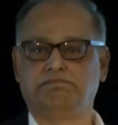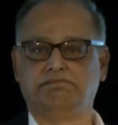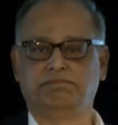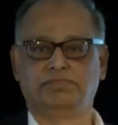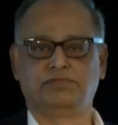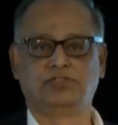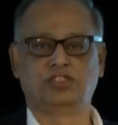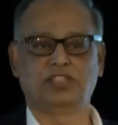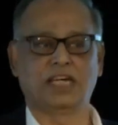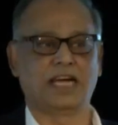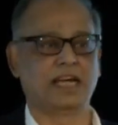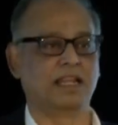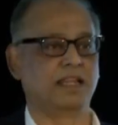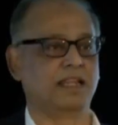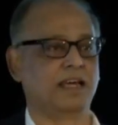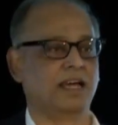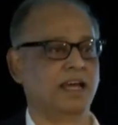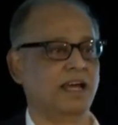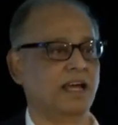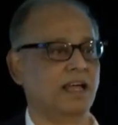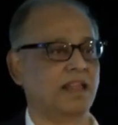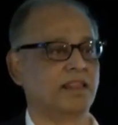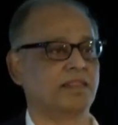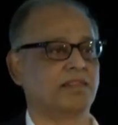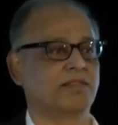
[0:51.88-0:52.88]
child
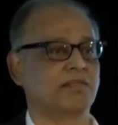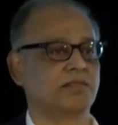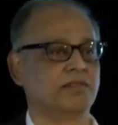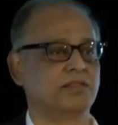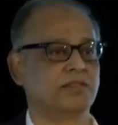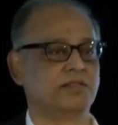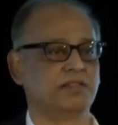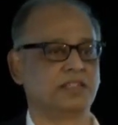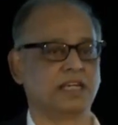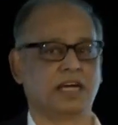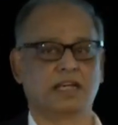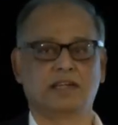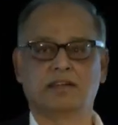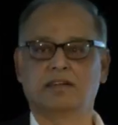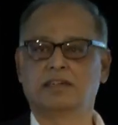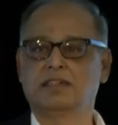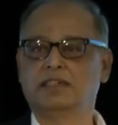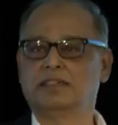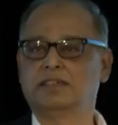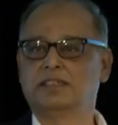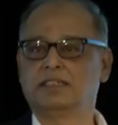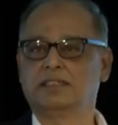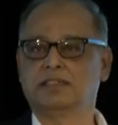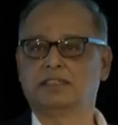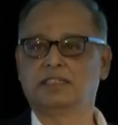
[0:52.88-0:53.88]
health, diarrheal
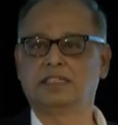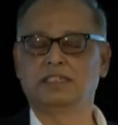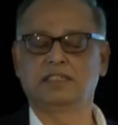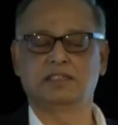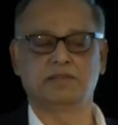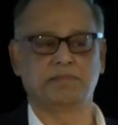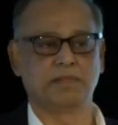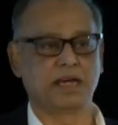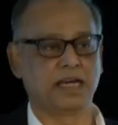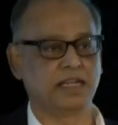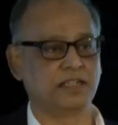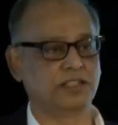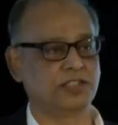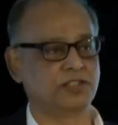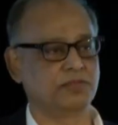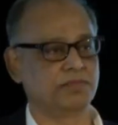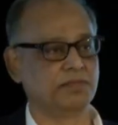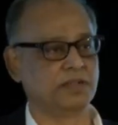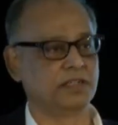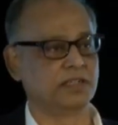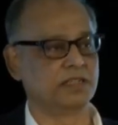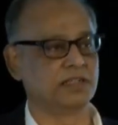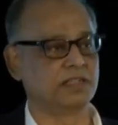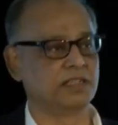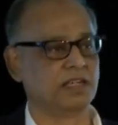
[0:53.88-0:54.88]
disease
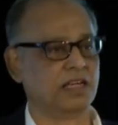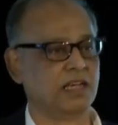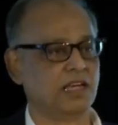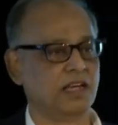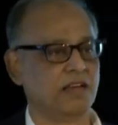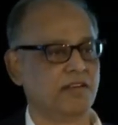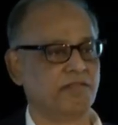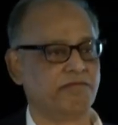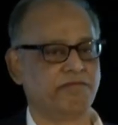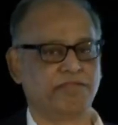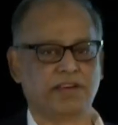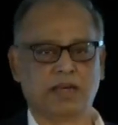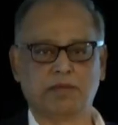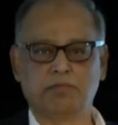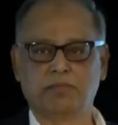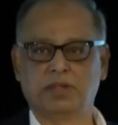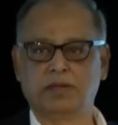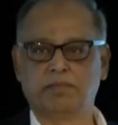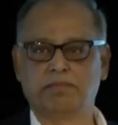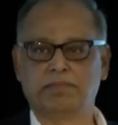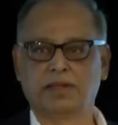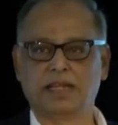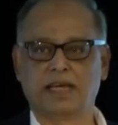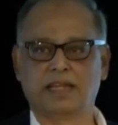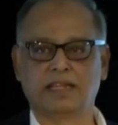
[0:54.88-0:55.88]
management, family
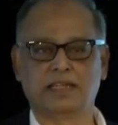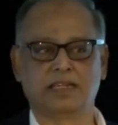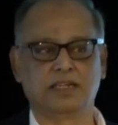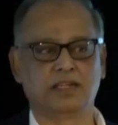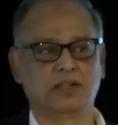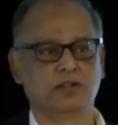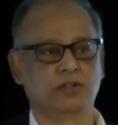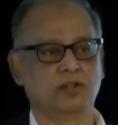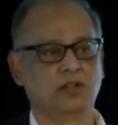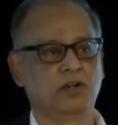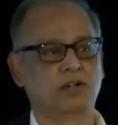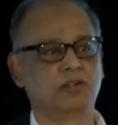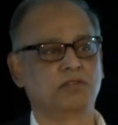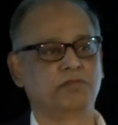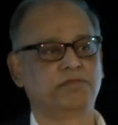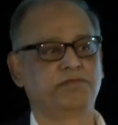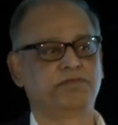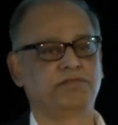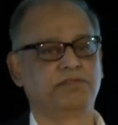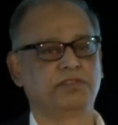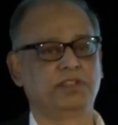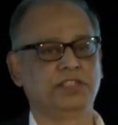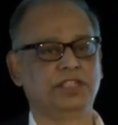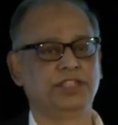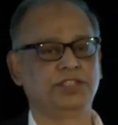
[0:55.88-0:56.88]
planning, a lot of
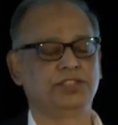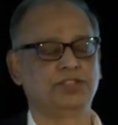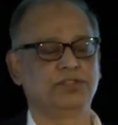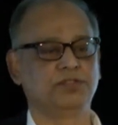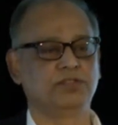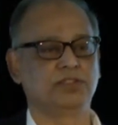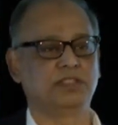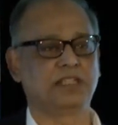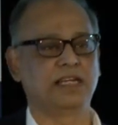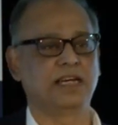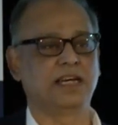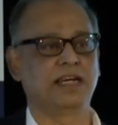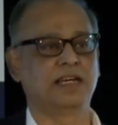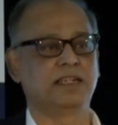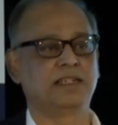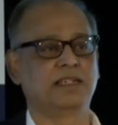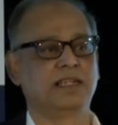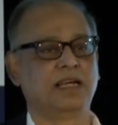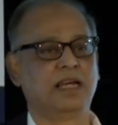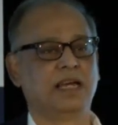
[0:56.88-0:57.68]
issues that